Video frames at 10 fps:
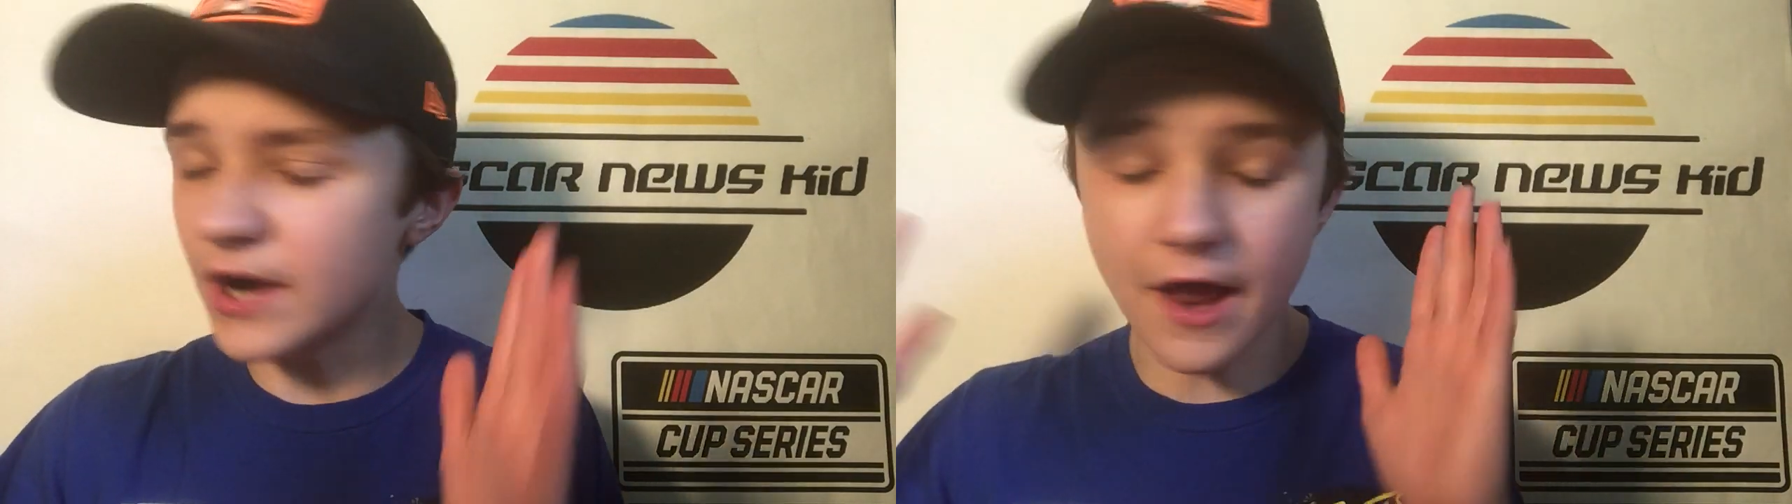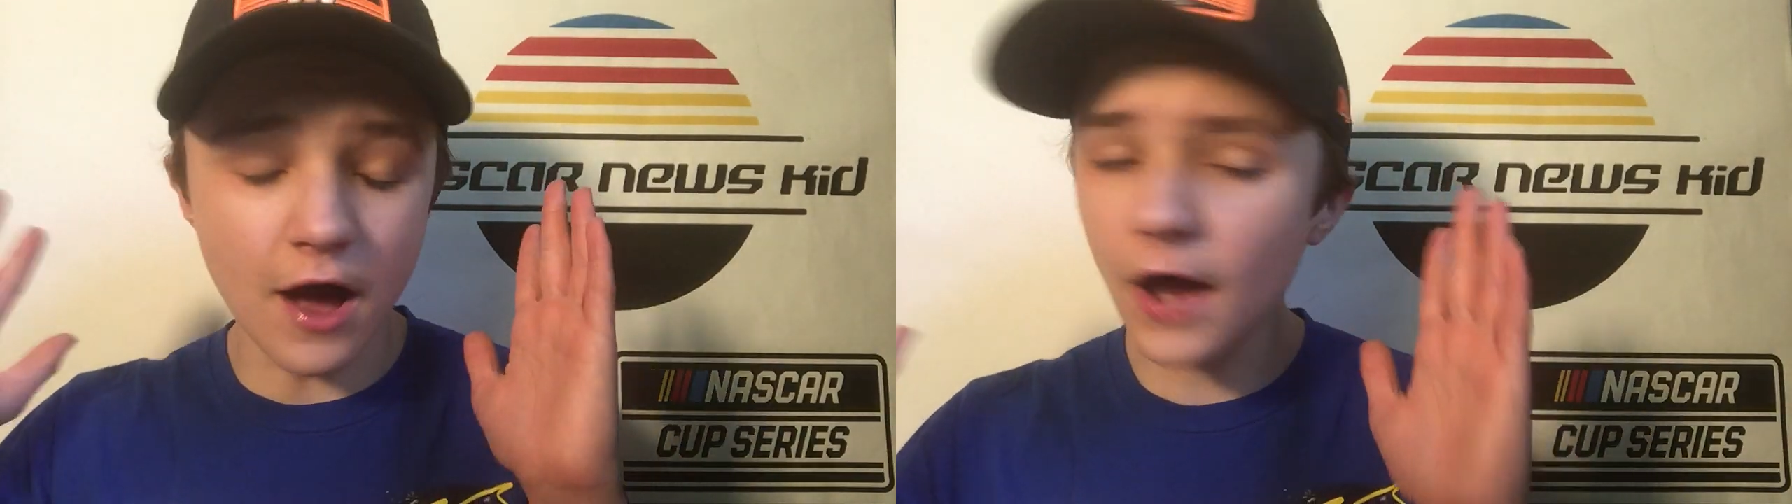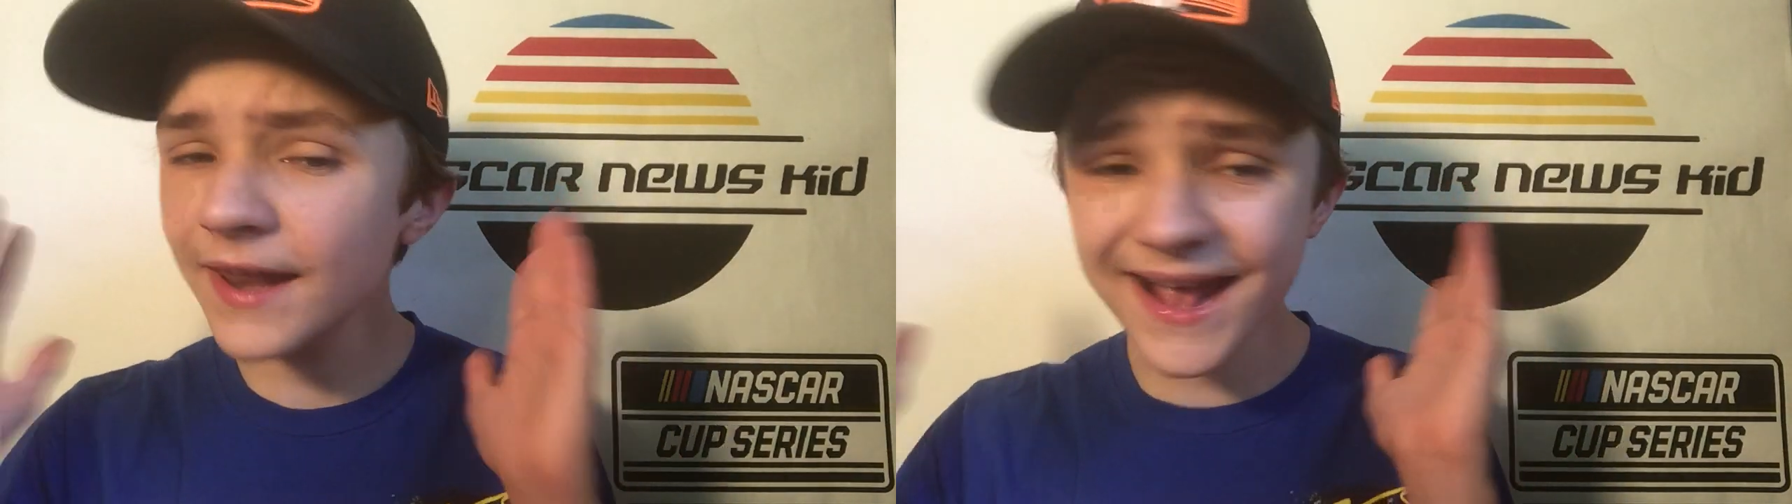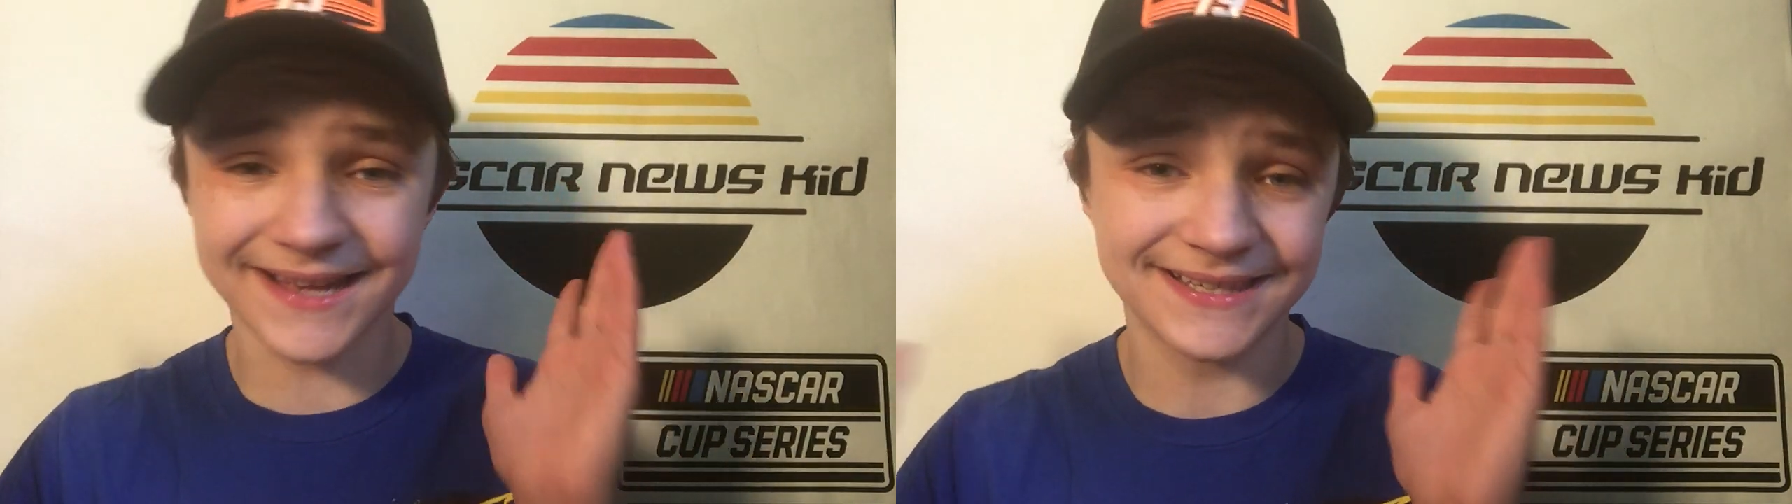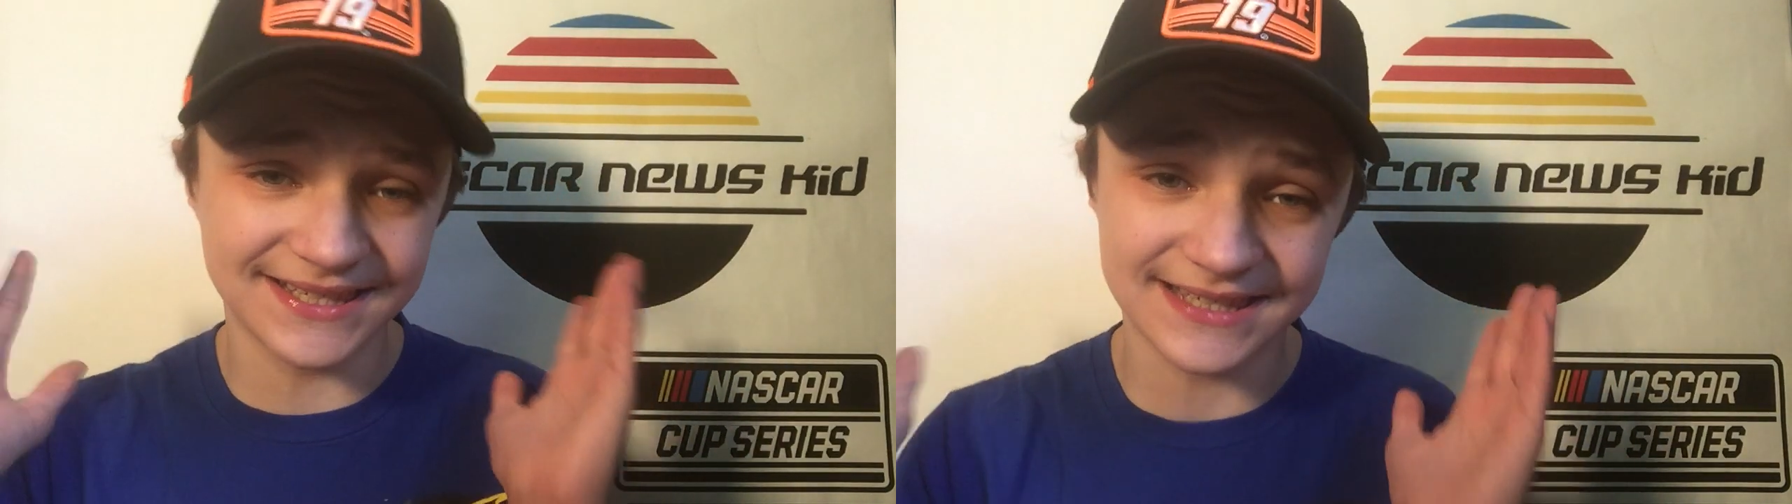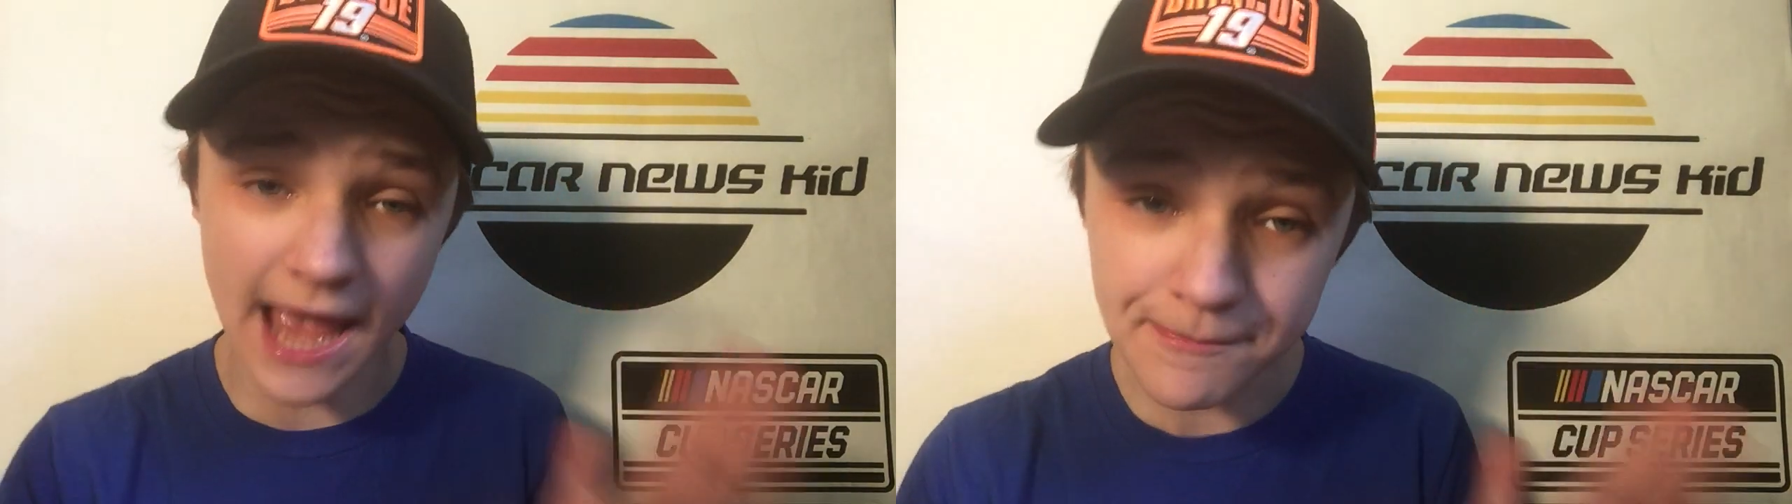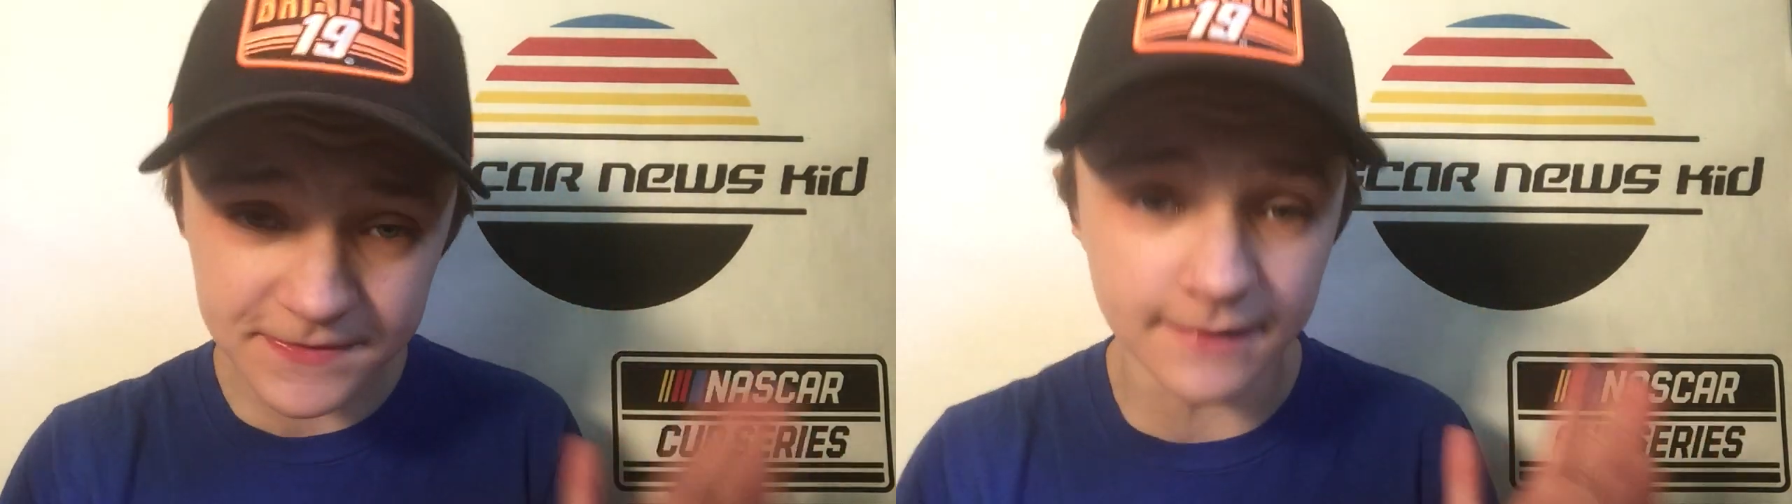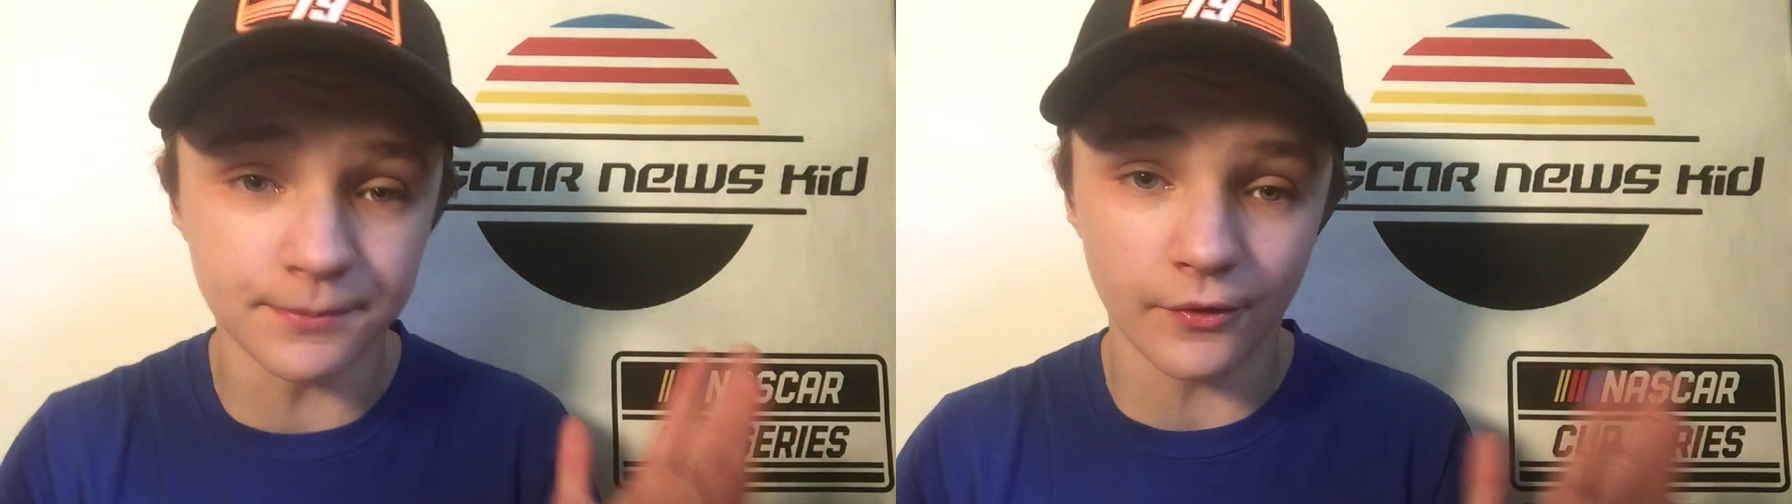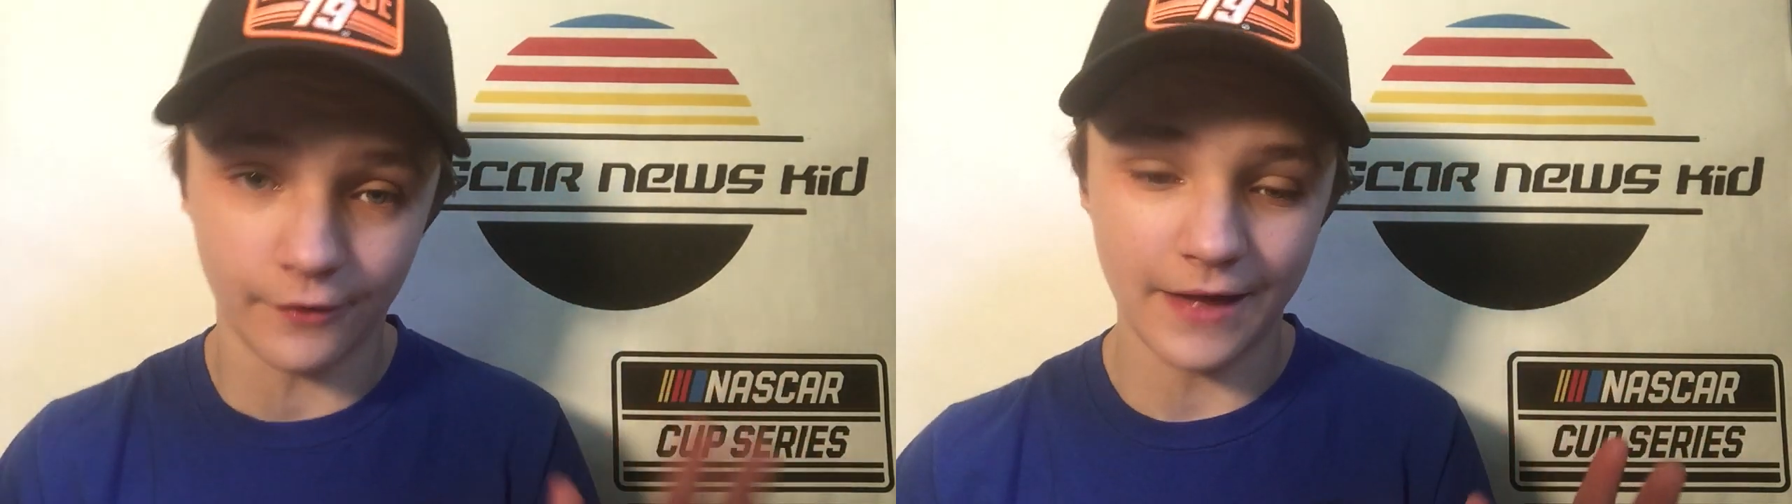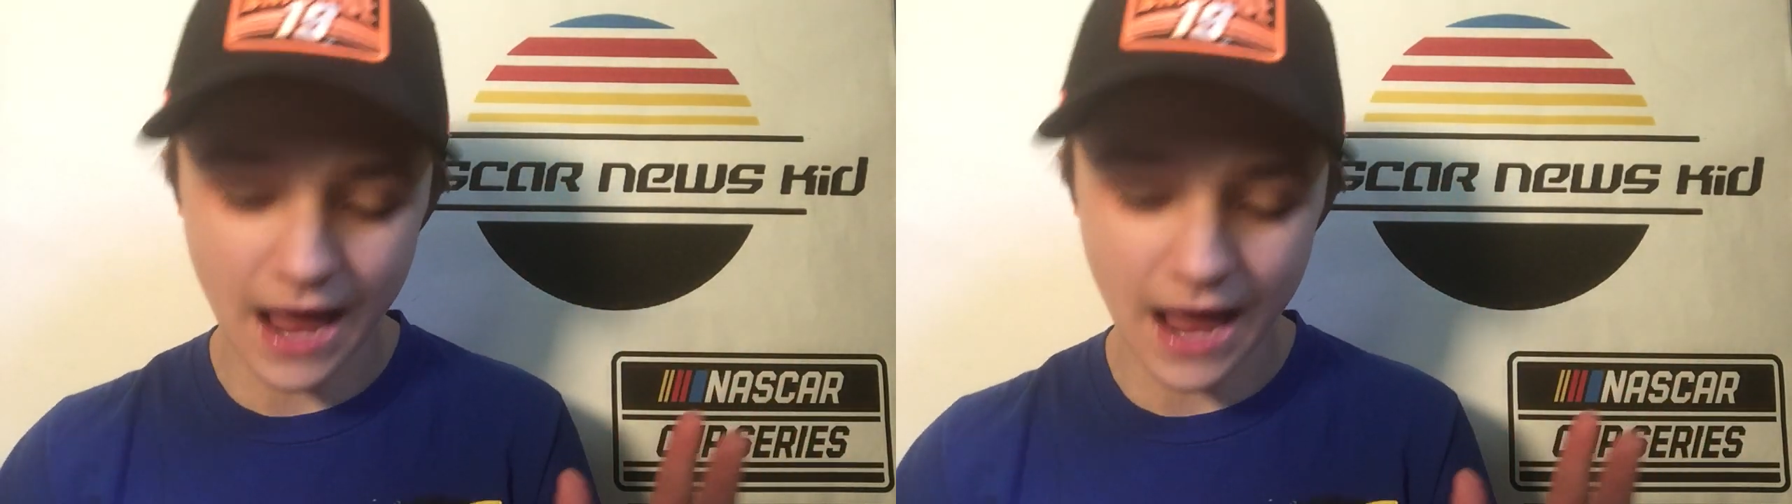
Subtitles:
Unacceptable